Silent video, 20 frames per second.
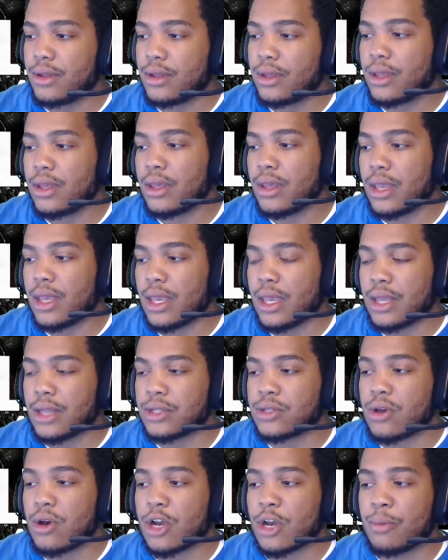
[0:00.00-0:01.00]
and
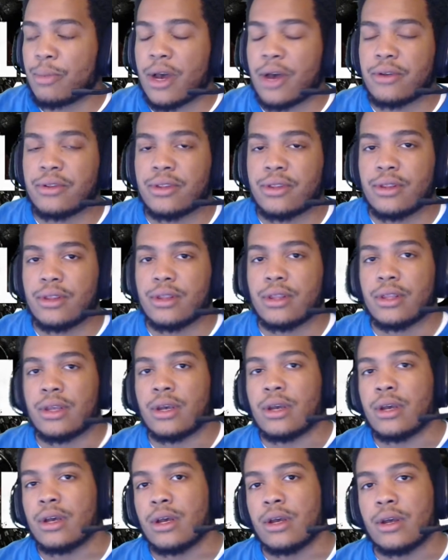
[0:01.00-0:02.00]
talk about
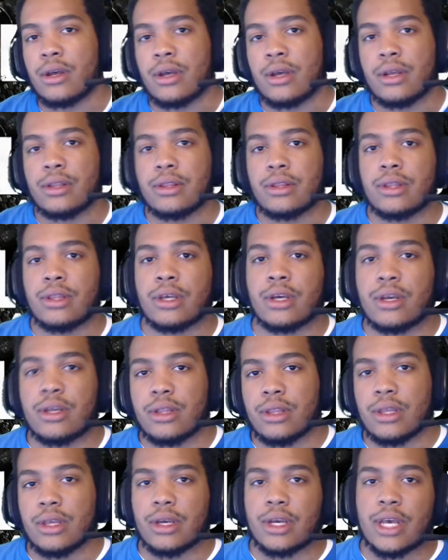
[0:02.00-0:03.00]

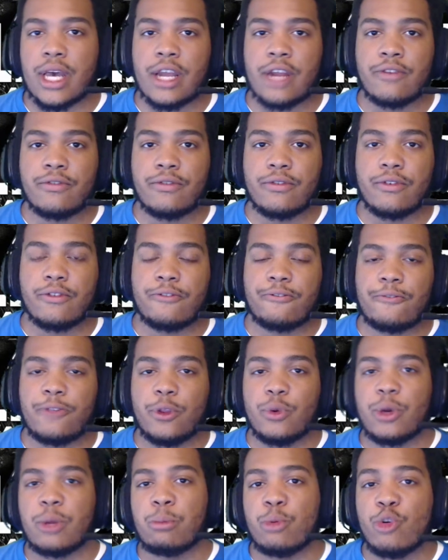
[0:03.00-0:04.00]
the kind of
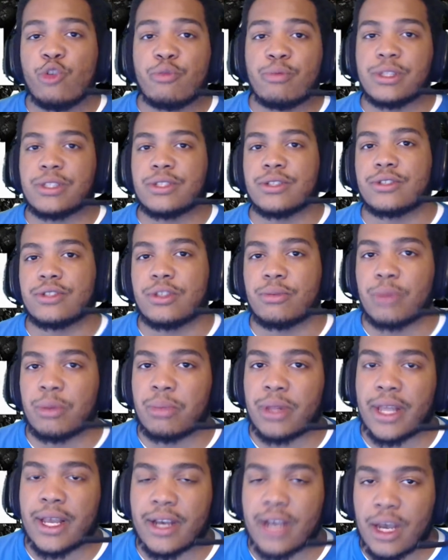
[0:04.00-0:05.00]
fluid movement system in
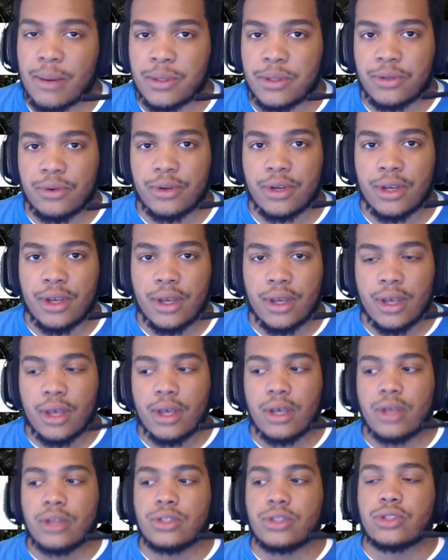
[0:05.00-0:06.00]
Black Ops 3.
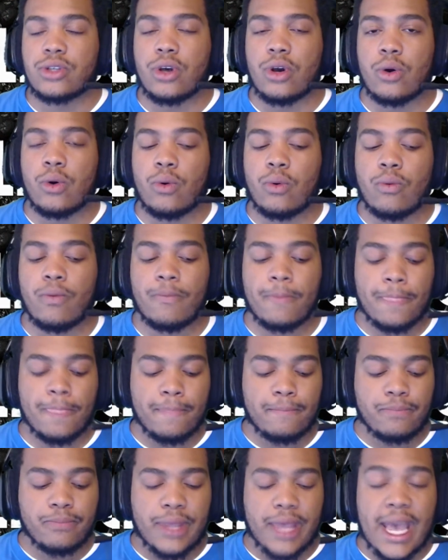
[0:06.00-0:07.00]
So
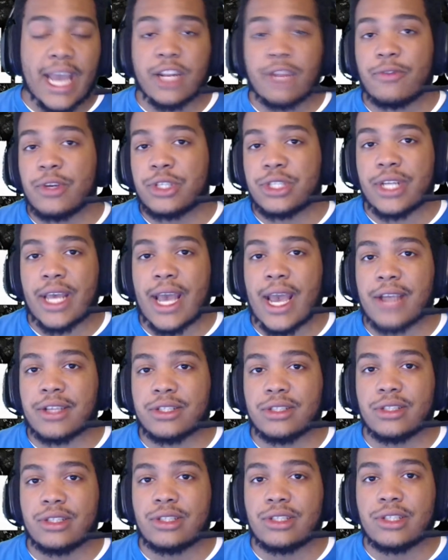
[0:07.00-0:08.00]
Activision
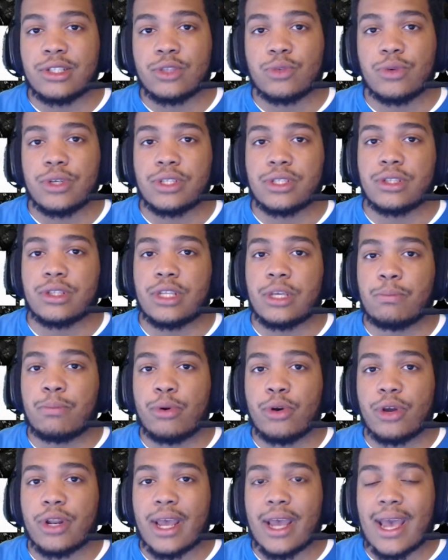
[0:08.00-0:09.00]
actually just recently
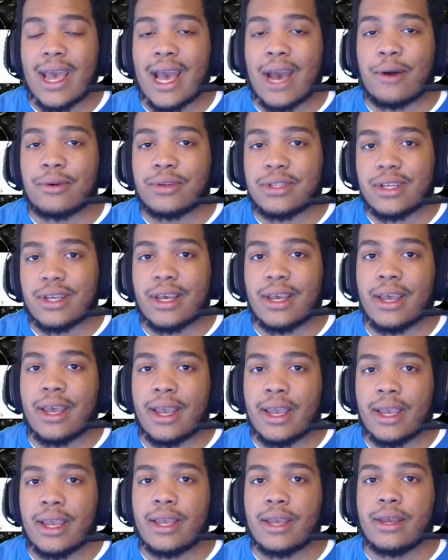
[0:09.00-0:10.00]
put out
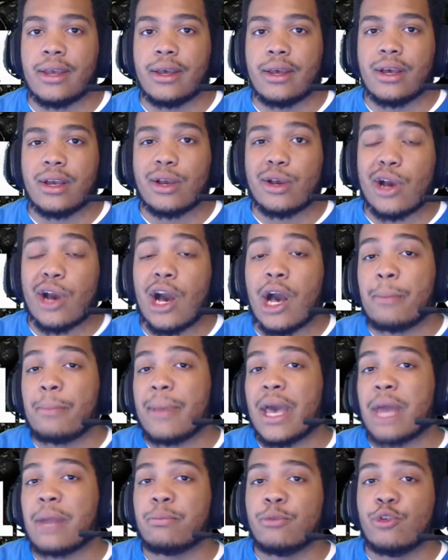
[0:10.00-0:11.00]
a
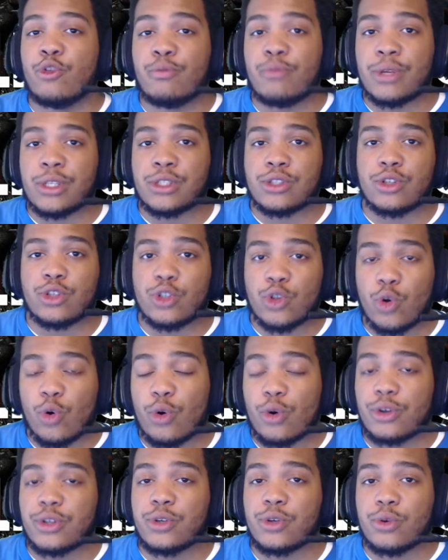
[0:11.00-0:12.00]
combat movement
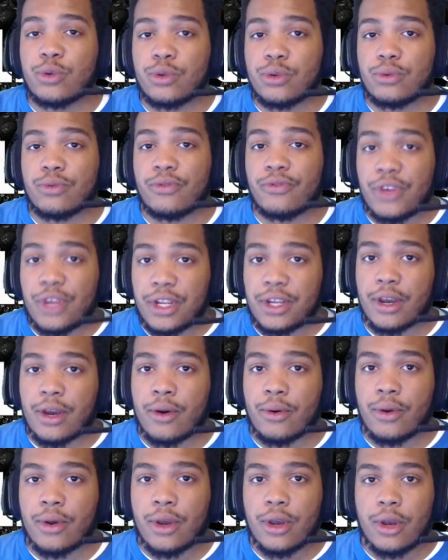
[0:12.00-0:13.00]
tutorial video
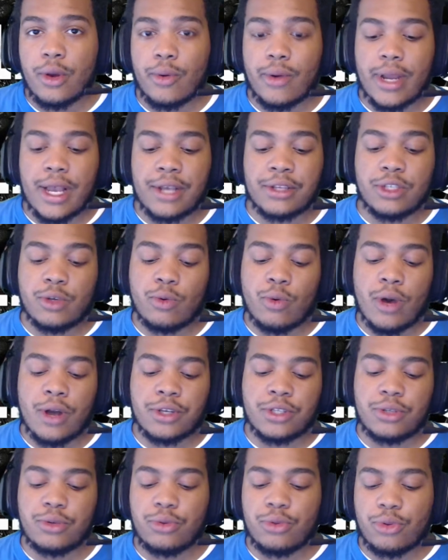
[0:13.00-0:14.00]
where it actually
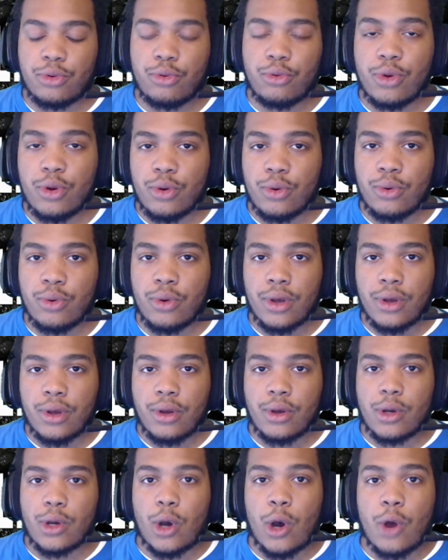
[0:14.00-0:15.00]
walks you through
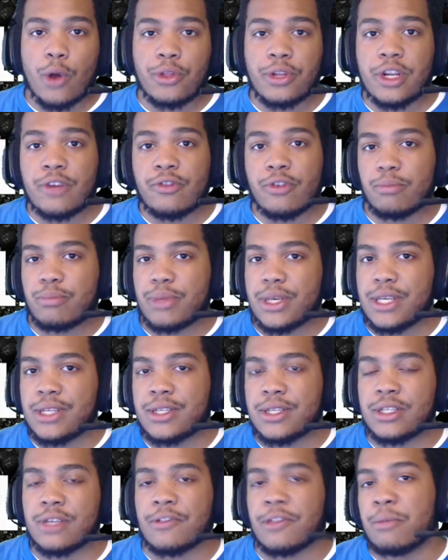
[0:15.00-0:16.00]
all the different
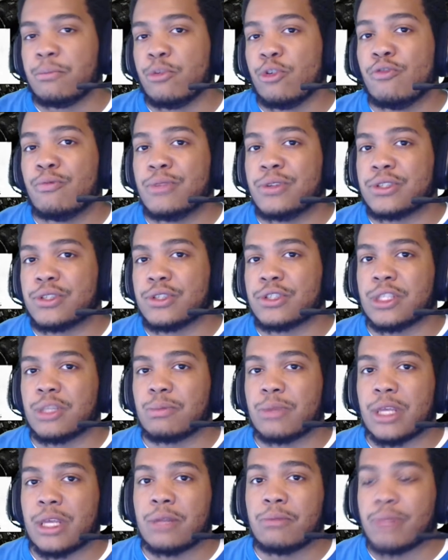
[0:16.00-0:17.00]
pieces of the movement system
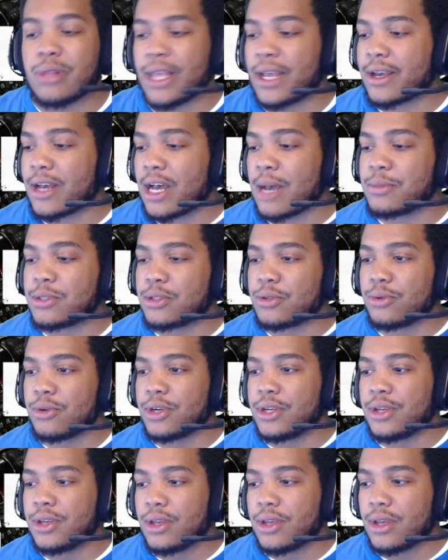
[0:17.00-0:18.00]
in Black Ops
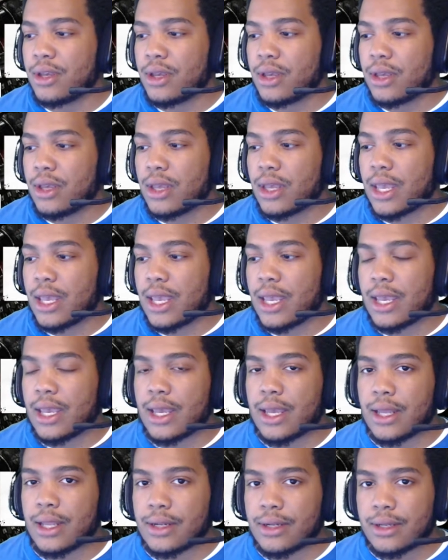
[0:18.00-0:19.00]
3 and